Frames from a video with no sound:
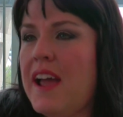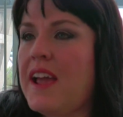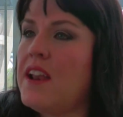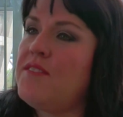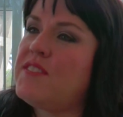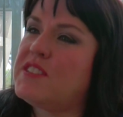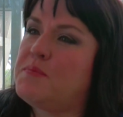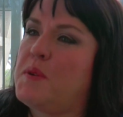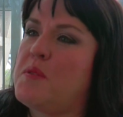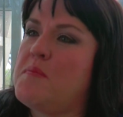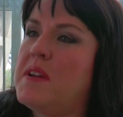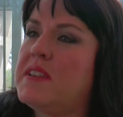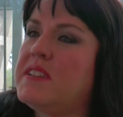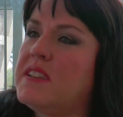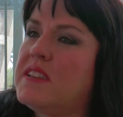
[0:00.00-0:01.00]
kind of
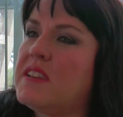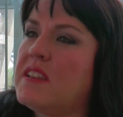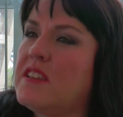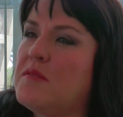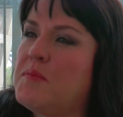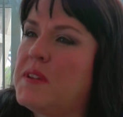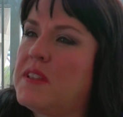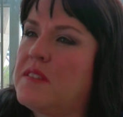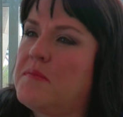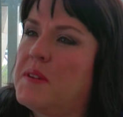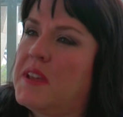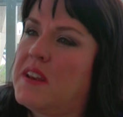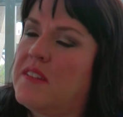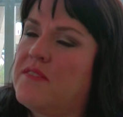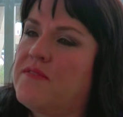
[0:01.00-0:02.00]
experimented a little bit at
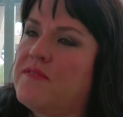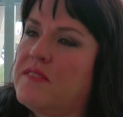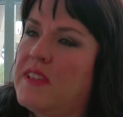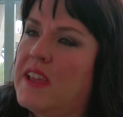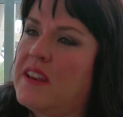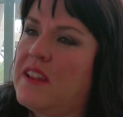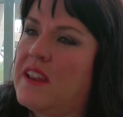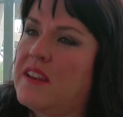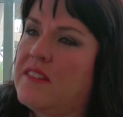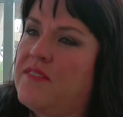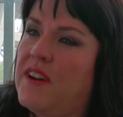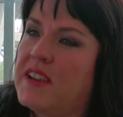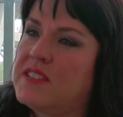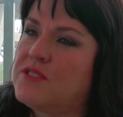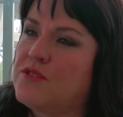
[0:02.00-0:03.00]
the late end of
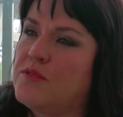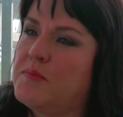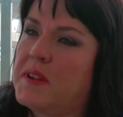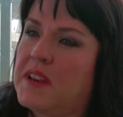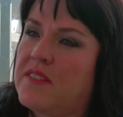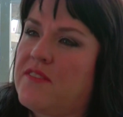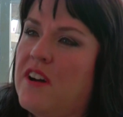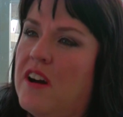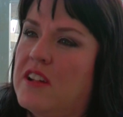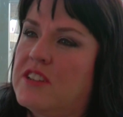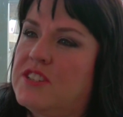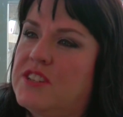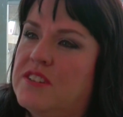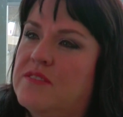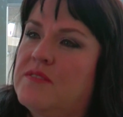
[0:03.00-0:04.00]
high school, beginning of
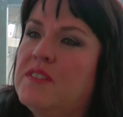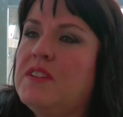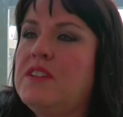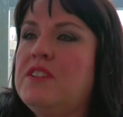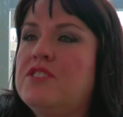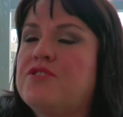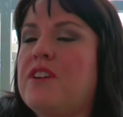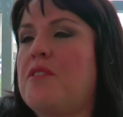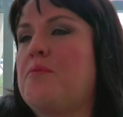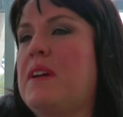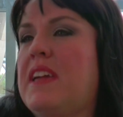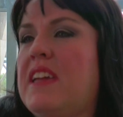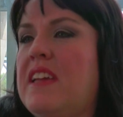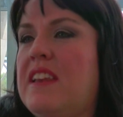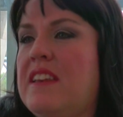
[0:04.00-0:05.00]
college, try
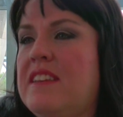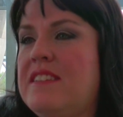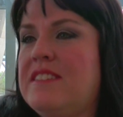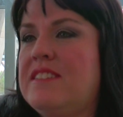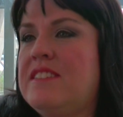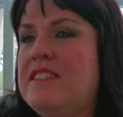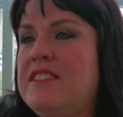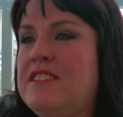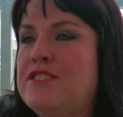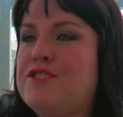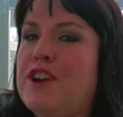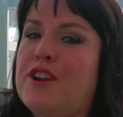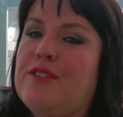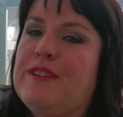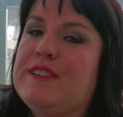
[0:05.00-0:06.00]
Wiccan,
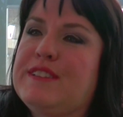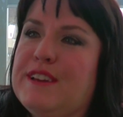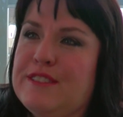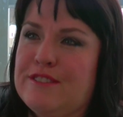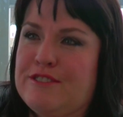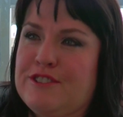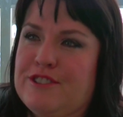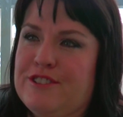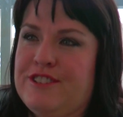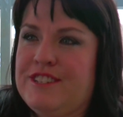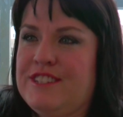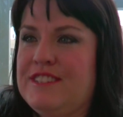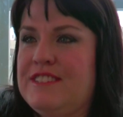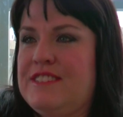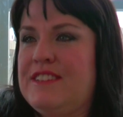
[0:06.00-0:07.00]
try going to other
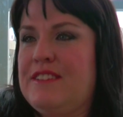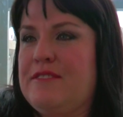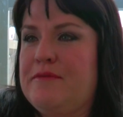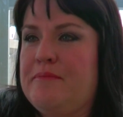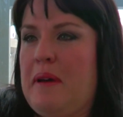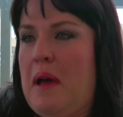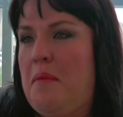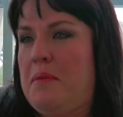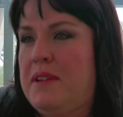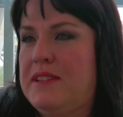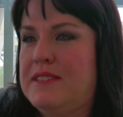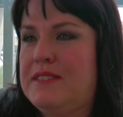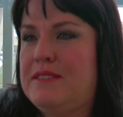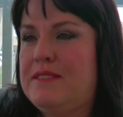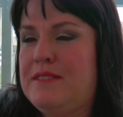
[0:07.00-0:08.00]
churches,
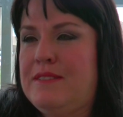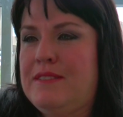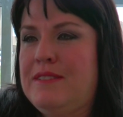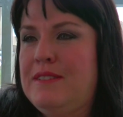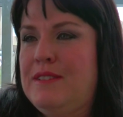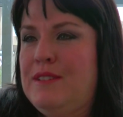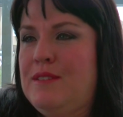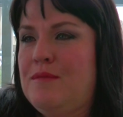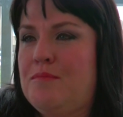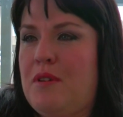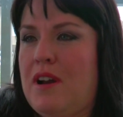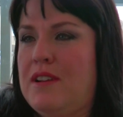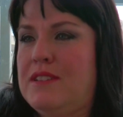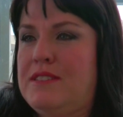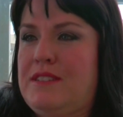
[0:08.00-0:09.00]
Baptist,
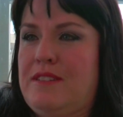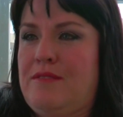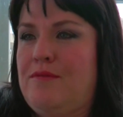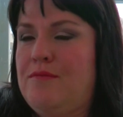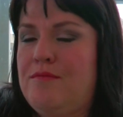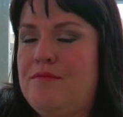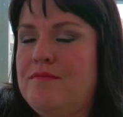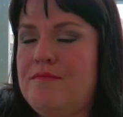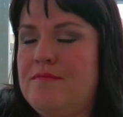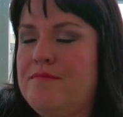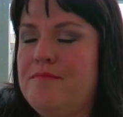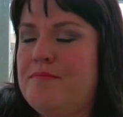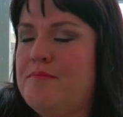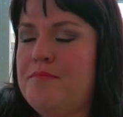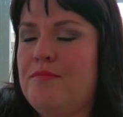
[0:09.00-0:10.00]
Protestant,
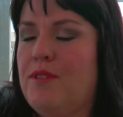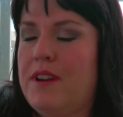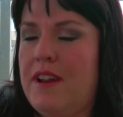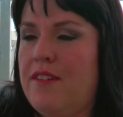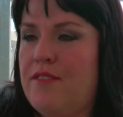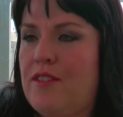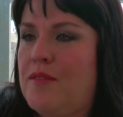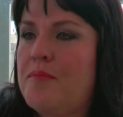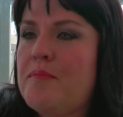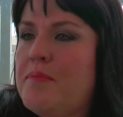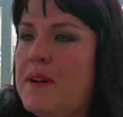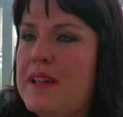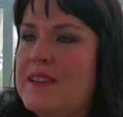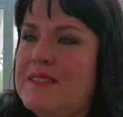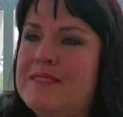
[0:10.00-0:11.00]
whatever,
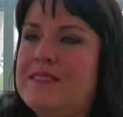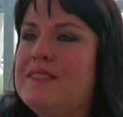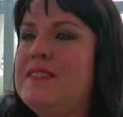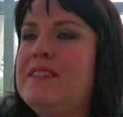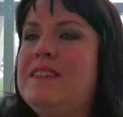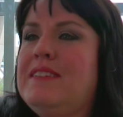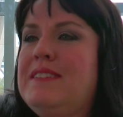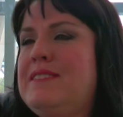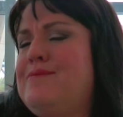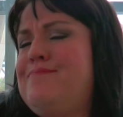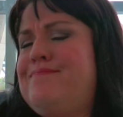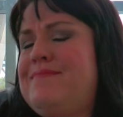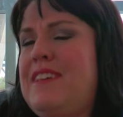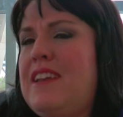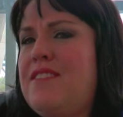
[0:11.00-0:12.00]
but
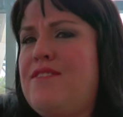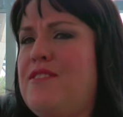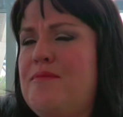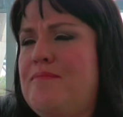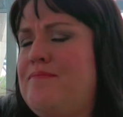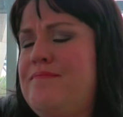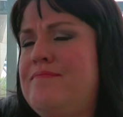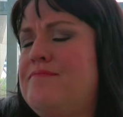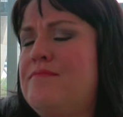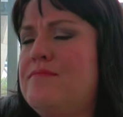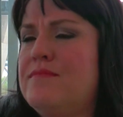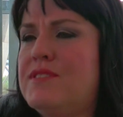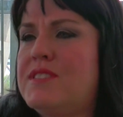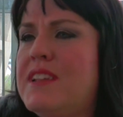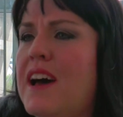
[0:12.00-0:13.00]
none of them
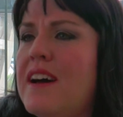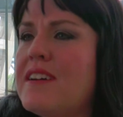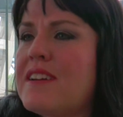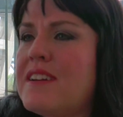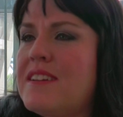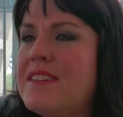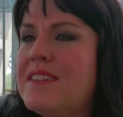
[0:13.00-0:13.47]
stuck.